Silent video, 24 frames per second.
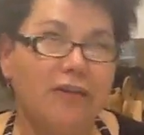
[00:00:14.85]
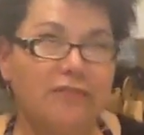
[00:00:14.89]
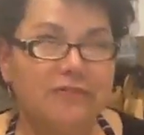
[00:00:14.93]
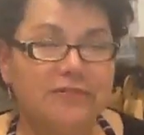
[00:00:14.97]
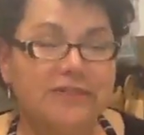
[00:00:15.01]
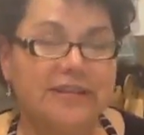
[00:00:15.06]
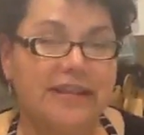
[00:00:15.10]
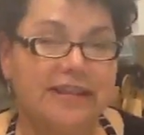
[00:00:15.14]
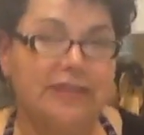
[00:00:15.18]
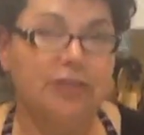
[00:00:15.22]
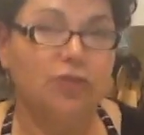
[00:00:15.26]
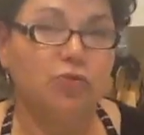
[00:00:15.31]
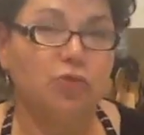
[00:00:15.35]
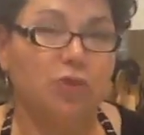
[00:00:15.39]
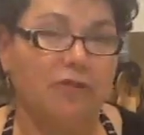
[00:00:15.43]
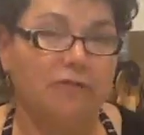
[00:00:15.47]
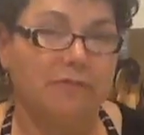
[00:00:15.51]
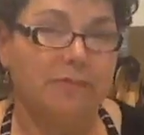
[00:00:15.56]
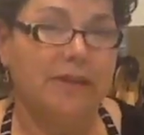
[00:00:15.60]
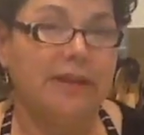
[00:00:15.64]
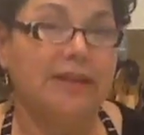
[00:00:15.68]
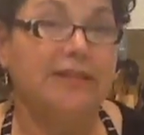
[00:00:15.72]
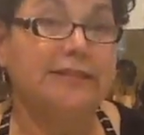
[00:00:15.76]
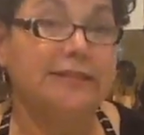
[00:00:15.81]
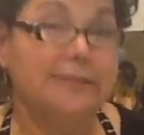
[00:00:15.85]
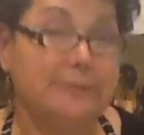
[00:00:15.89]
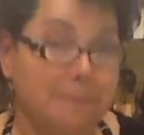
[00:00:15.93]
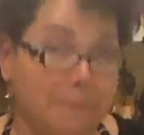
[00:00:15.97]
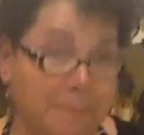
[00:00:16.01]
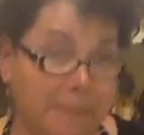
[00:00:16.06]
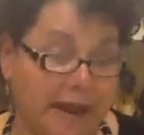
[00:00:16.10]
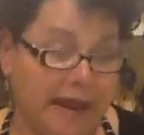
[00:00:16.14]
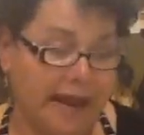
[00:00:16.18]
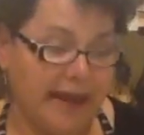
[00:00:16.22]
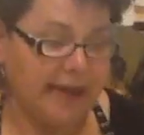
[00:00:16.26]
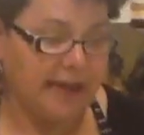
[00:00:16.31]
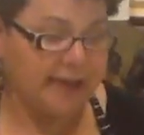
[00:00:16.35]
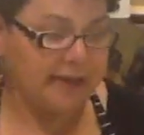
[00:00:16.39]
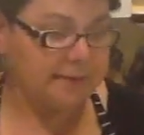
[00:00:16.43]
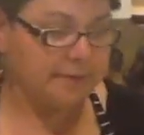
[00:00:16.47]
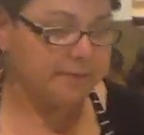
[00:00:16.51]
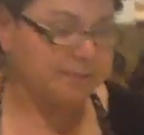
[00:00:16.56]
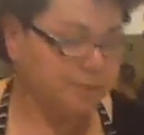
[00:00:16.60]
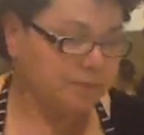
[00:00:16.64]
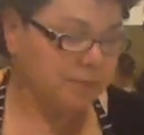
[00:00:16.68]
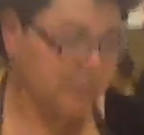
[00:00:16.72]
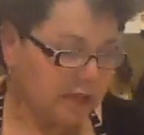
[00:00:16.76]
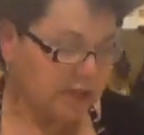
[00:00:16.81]
to 12 minutes to bake.
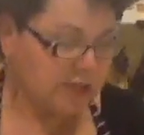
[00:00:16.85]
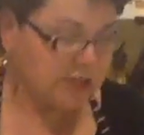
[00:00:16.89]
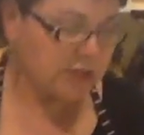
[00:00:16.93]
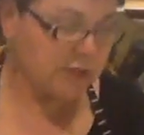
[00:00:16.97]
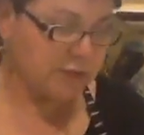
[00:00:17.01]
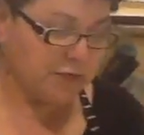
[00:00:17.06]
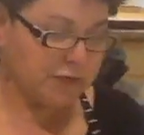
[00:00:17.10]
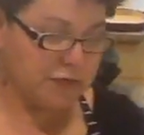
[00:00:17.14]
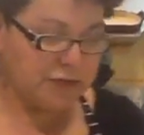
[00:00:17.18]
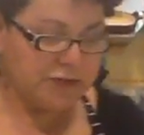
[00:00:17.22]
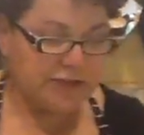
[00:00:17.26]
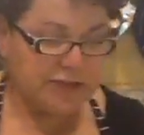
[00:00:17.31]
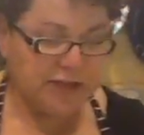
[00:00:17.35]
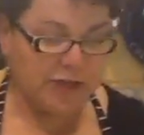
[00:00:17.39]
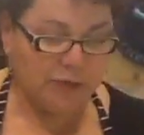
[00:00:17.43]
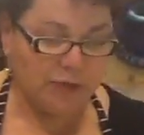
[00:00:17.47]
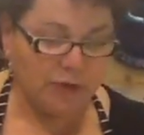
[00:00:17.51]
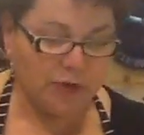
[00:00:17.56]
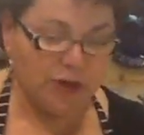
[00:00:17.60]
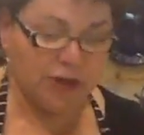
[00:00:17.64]
So the first thing we're